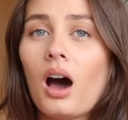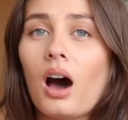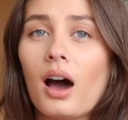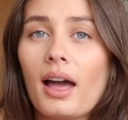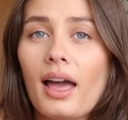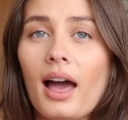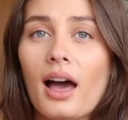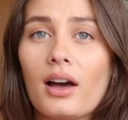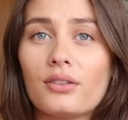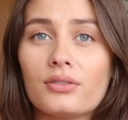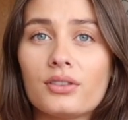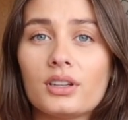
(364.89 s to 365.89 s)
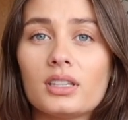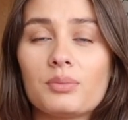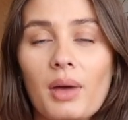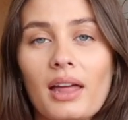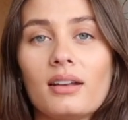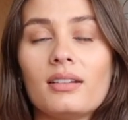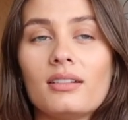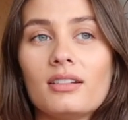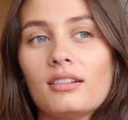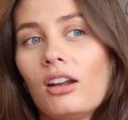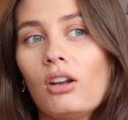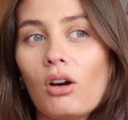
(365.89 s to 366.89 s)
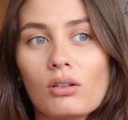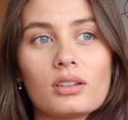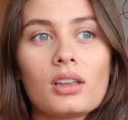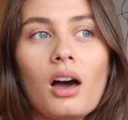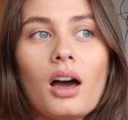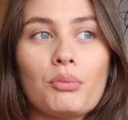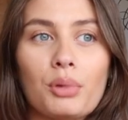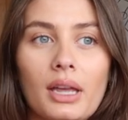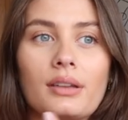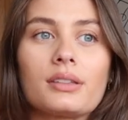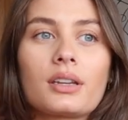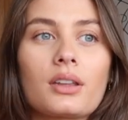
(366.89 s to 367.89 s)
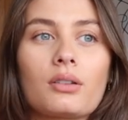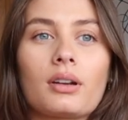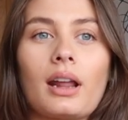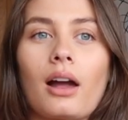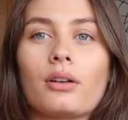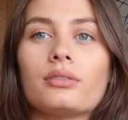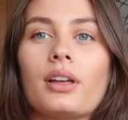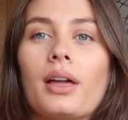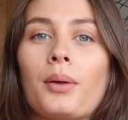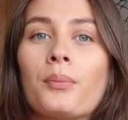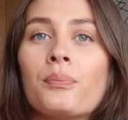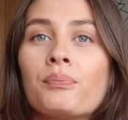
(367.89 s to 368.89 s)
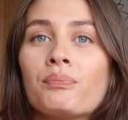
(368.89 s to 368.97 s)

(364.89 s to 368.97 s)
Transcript: I have spent a long time putting together an outfit,